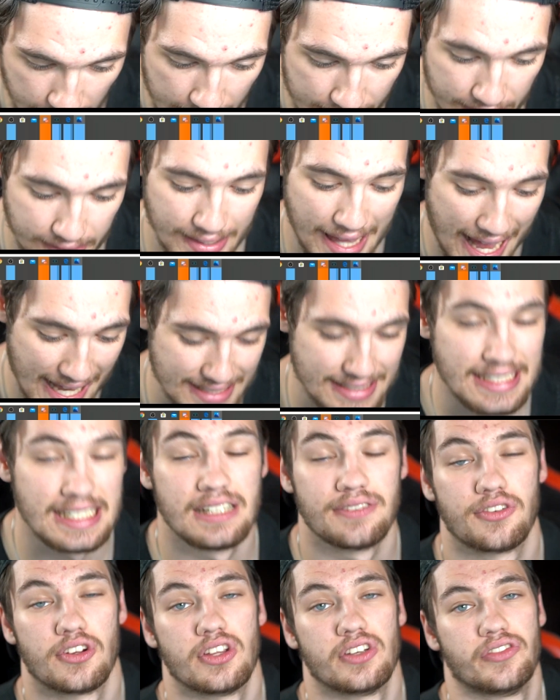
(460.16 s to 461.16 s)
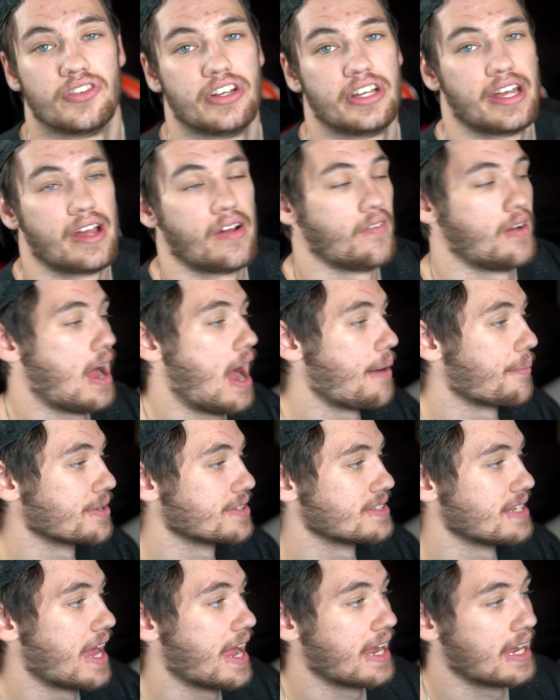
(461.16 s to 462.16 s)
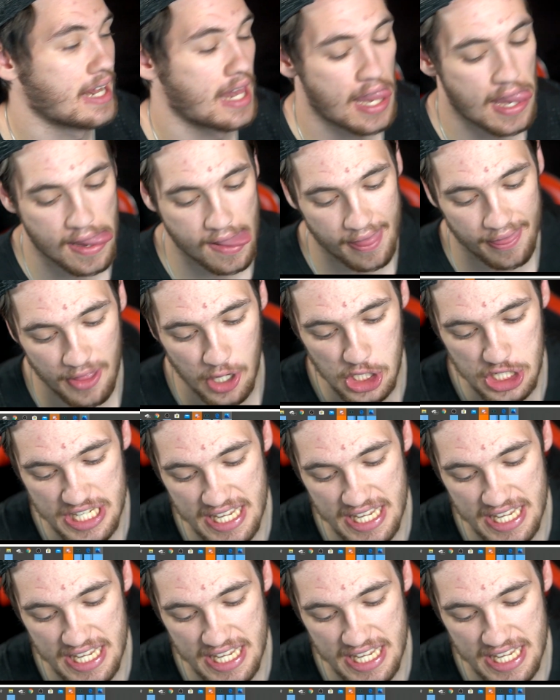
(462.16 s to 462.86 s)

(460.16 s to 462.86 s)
Okay, the last thing for this video, I'm going to say their